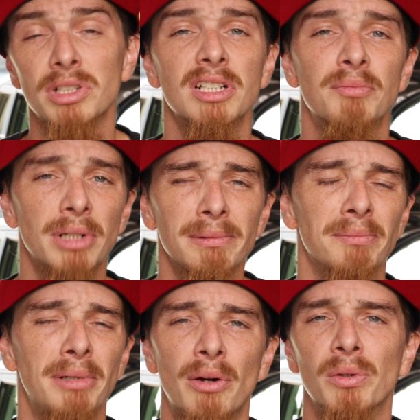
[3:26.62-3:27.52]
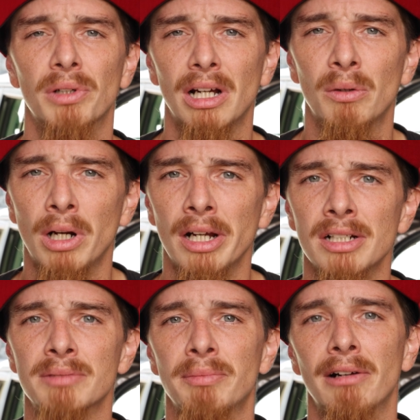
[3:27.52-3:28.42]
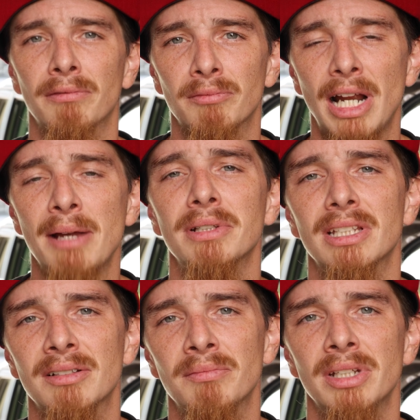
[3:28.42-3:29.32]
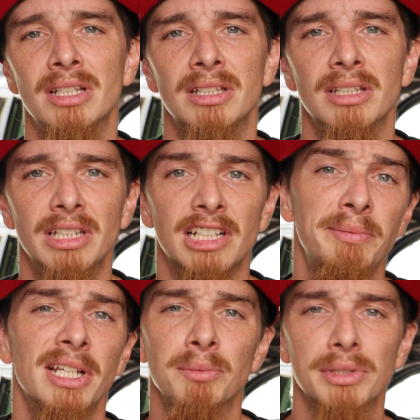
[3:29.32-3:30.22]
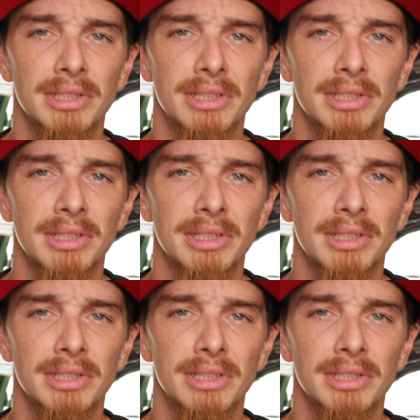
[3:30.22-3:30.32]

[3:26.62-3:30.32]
just gonna prep the power and ground wires by wrapping them in the expandable